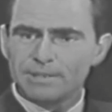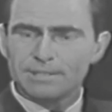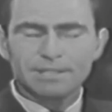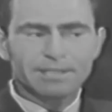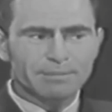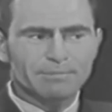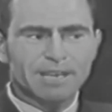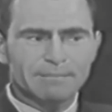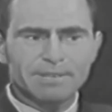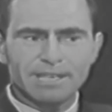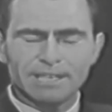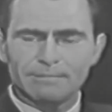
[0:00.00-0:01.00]
Because this is
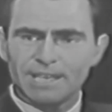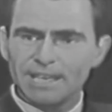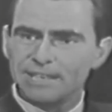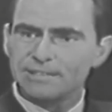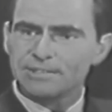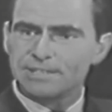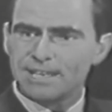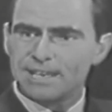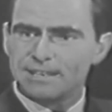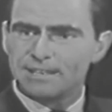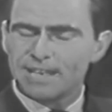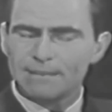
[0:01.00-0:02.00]
my medium and I
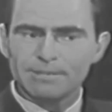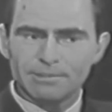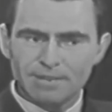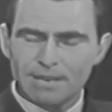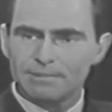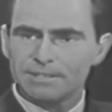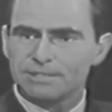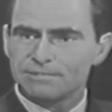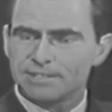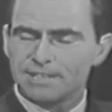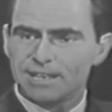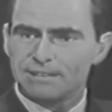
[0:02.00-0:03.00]
understand it. I'm a
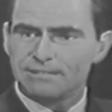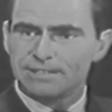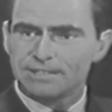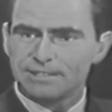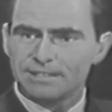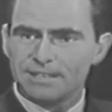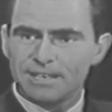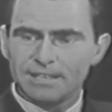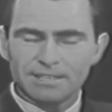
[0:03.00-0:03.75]
dramatist for television.